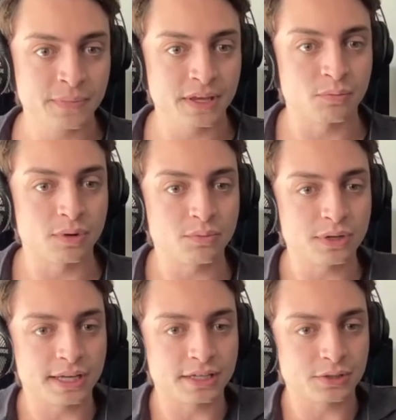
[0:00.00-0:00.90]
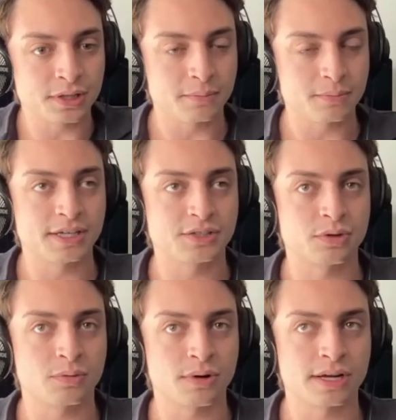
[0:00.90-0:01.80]
And when we get to that place
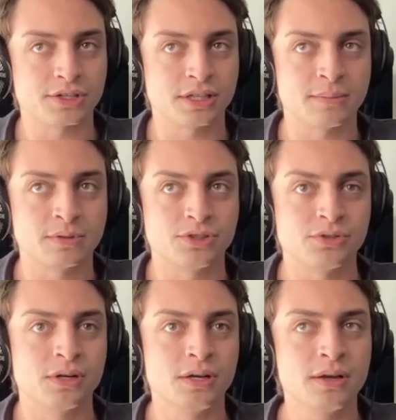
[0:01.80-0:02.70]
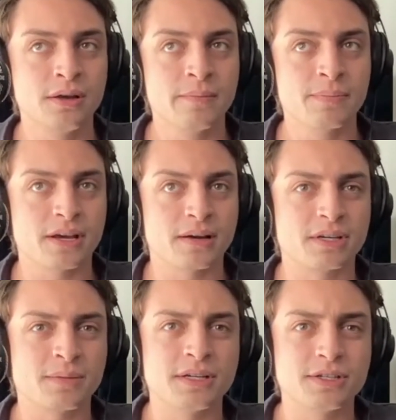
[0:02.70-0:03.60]
where we're actually able to uh,
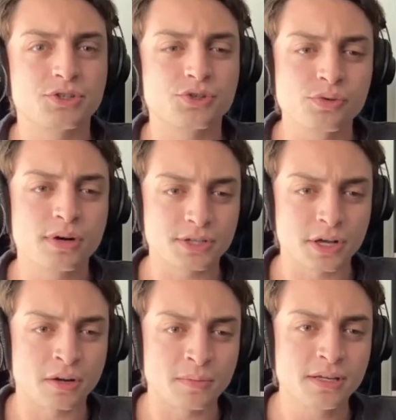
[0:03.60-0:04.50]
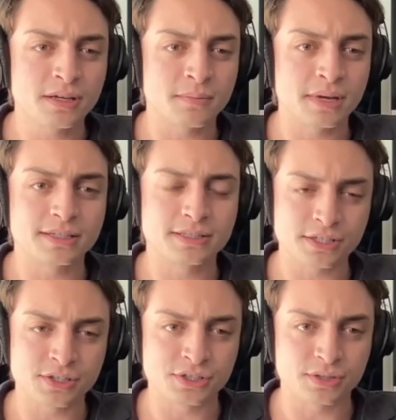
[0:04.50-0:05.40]
commit to true autonomy and make
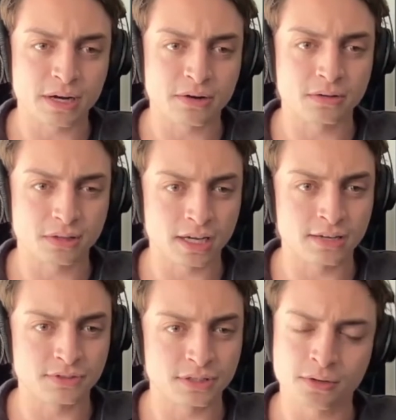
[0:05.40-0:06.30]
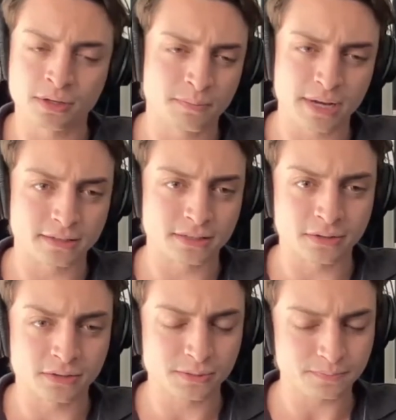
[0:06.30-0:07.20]
decisions about our lives that don't impact
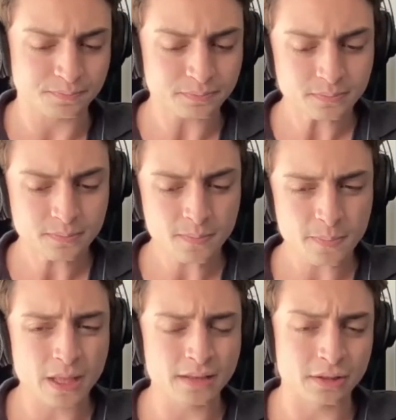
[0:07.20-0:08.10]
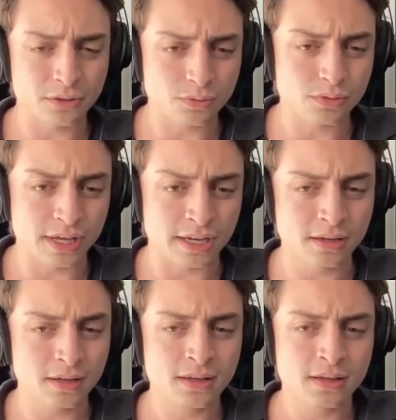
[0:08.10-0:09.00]
others. And then through that,
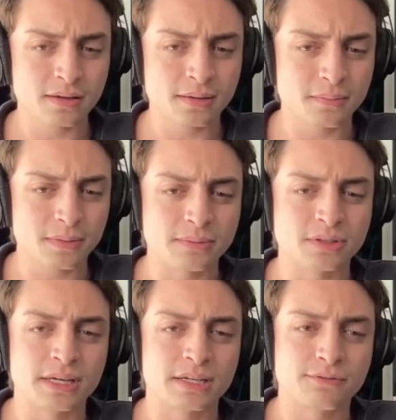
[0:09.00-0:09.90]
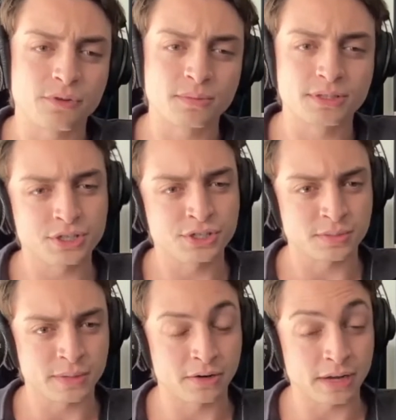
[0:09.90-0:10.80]
be able to make informed decisions
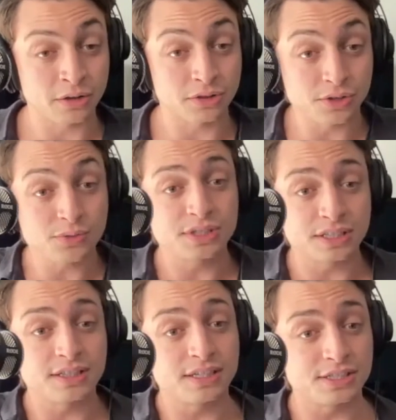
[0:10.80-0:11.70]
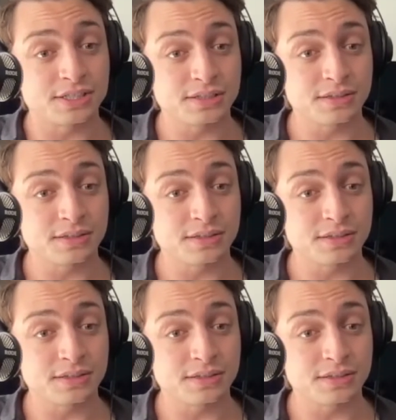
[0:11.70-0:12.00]
about our health using these